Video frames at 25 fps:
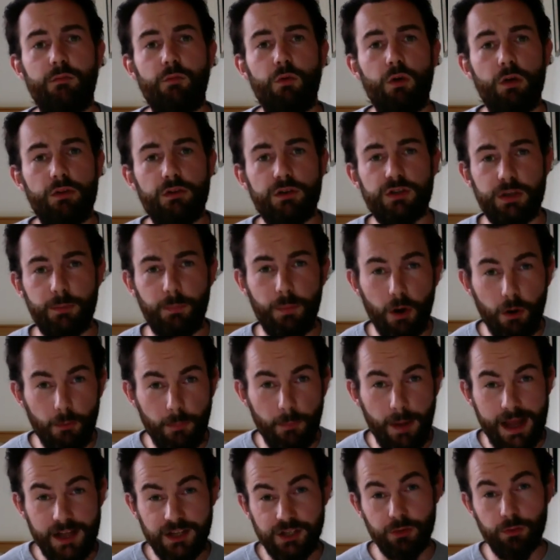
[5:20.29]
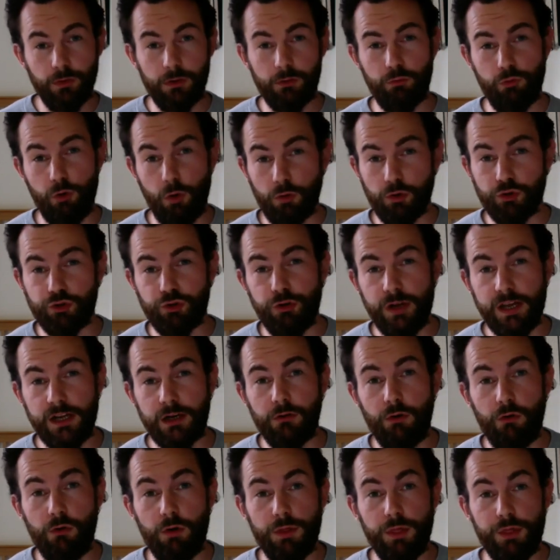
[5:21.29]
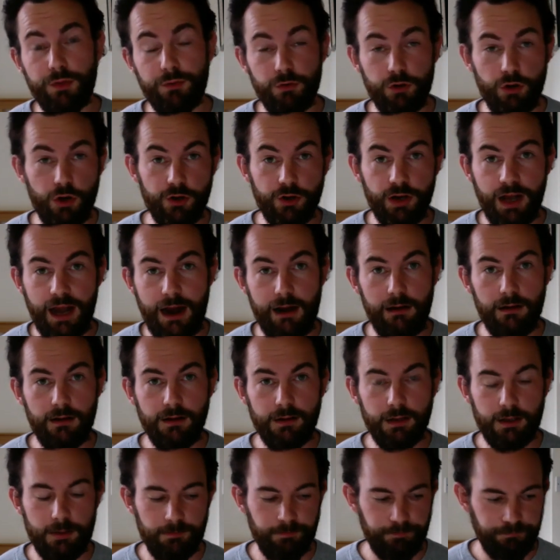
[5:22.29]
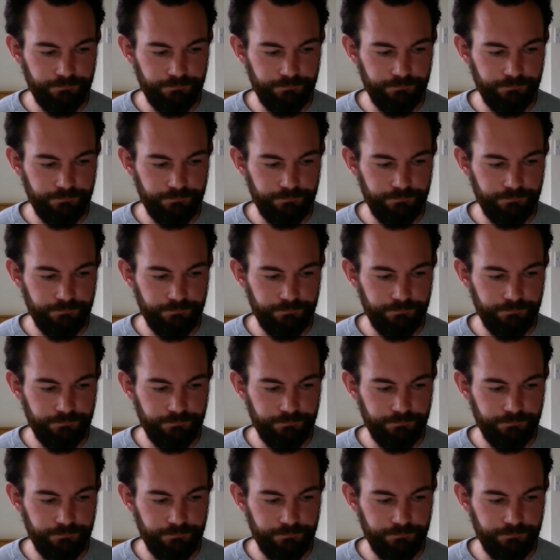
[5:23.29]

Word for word: where there's a perpetual rosary going throughout Ireland,